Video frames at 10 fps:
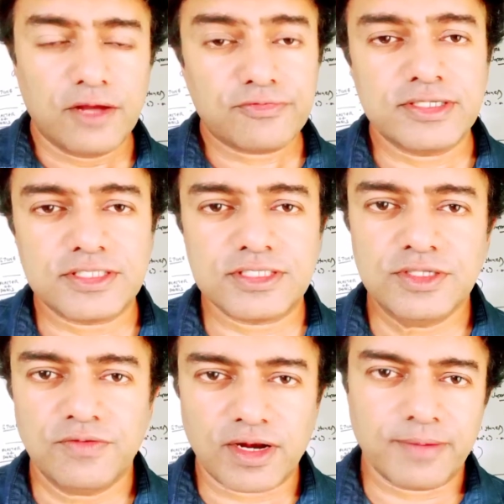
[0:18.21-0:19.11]
Hi
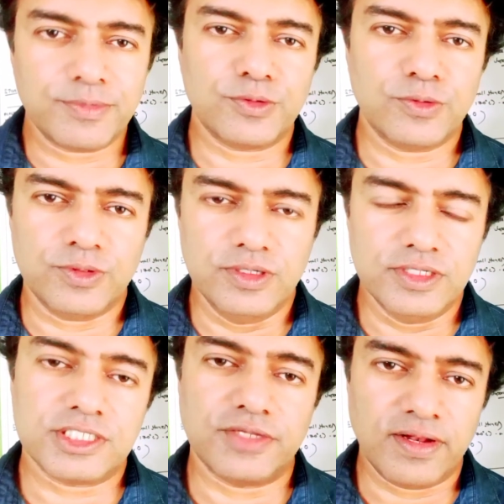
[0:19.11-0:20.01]
friends, welcome to
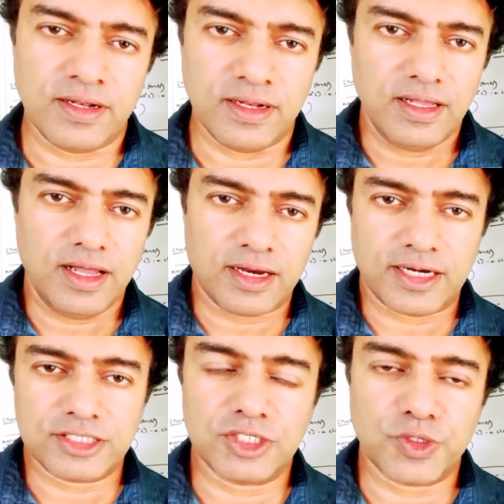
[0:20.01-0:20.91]
Civil
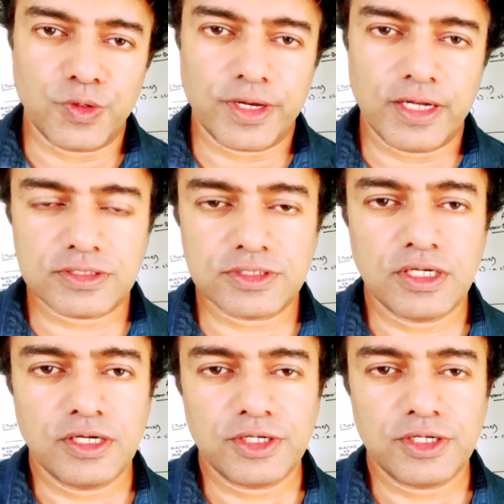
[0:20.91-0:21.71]
Architecture Tutorials.